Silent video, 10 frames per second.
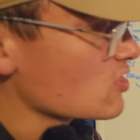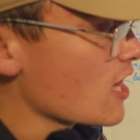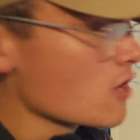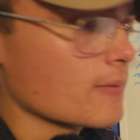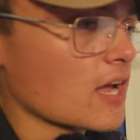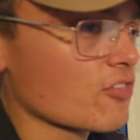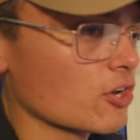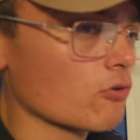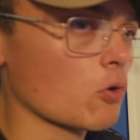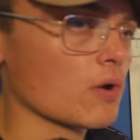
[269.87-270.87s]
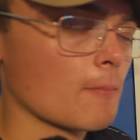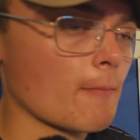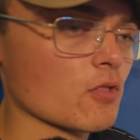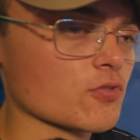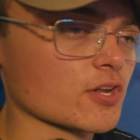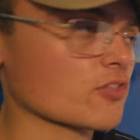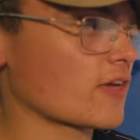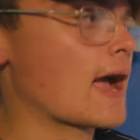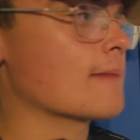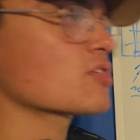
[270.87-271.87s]
scared because I don't know what my mother's going to
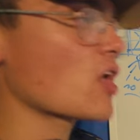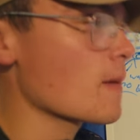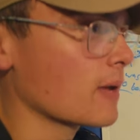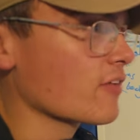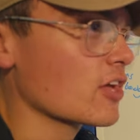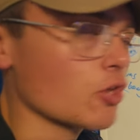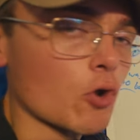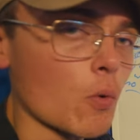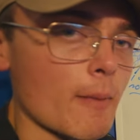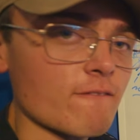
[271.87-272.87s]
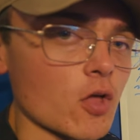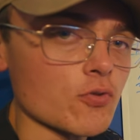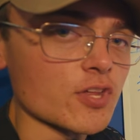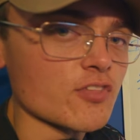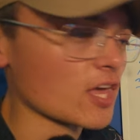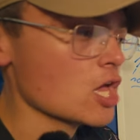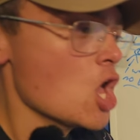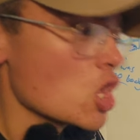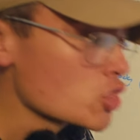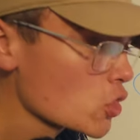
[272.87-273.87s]
say. I'm scared because I don't know what my father's going to say.
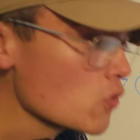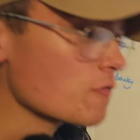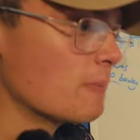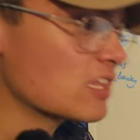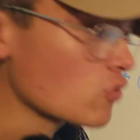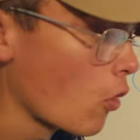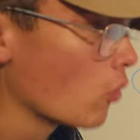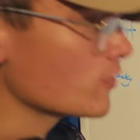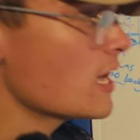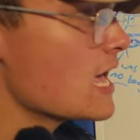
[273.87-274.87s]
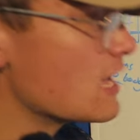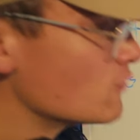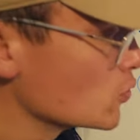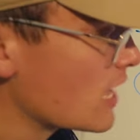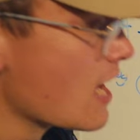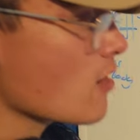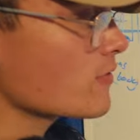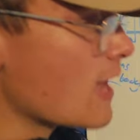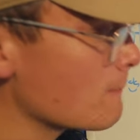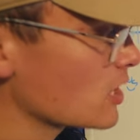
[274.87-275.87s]
Truth be told, if you
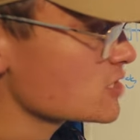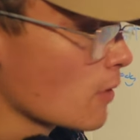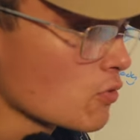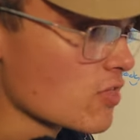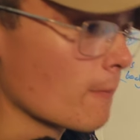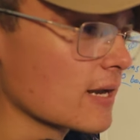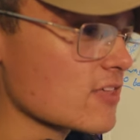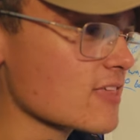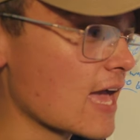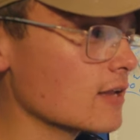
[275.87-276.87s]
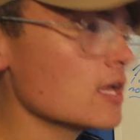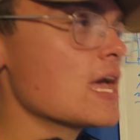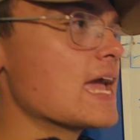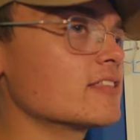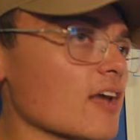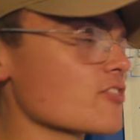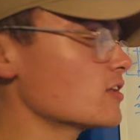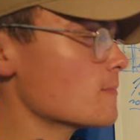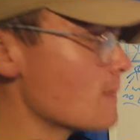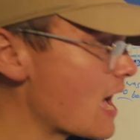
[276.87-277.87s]
cared that much about what somebody said, it
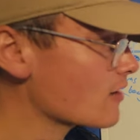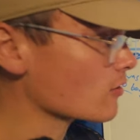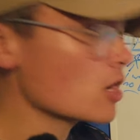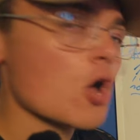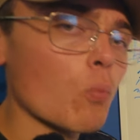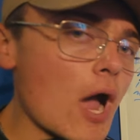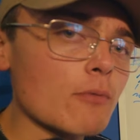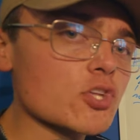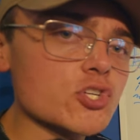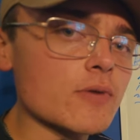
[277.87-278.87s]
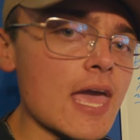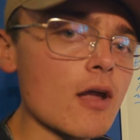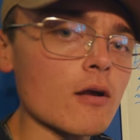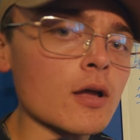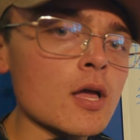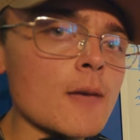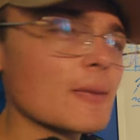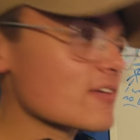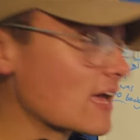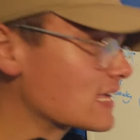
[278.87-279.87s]
doesn't matter. Why would you care?
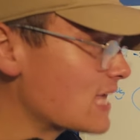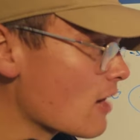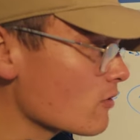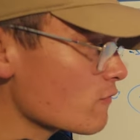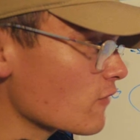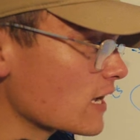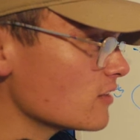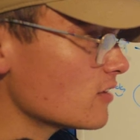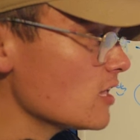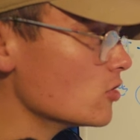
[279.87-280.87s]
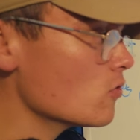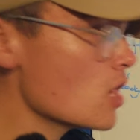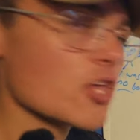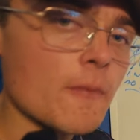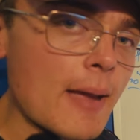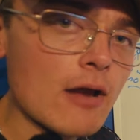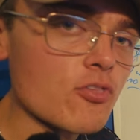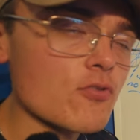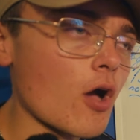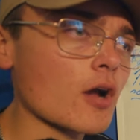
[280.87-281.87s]
because I guarantee you, your
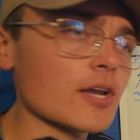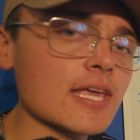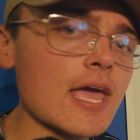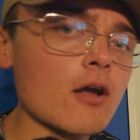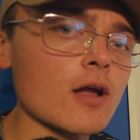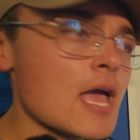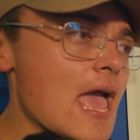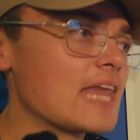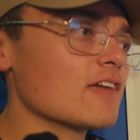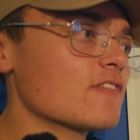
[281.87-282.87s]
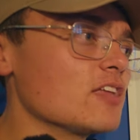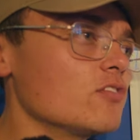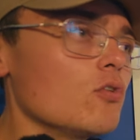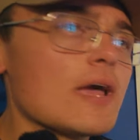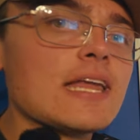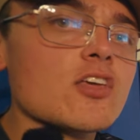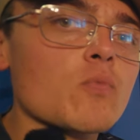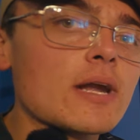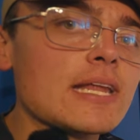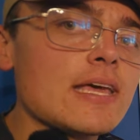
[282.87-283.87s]
parents are not gonna care. And if they do, it is
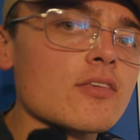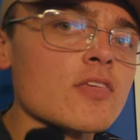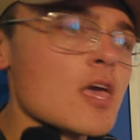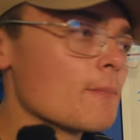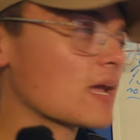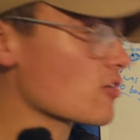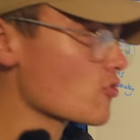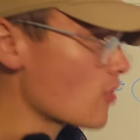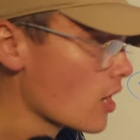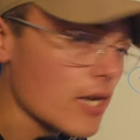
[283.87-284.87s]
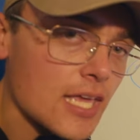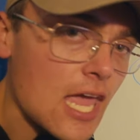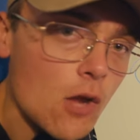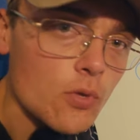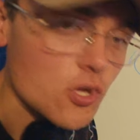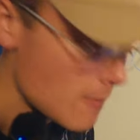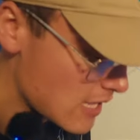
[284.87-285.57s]
what it is because they're not gonna care when you're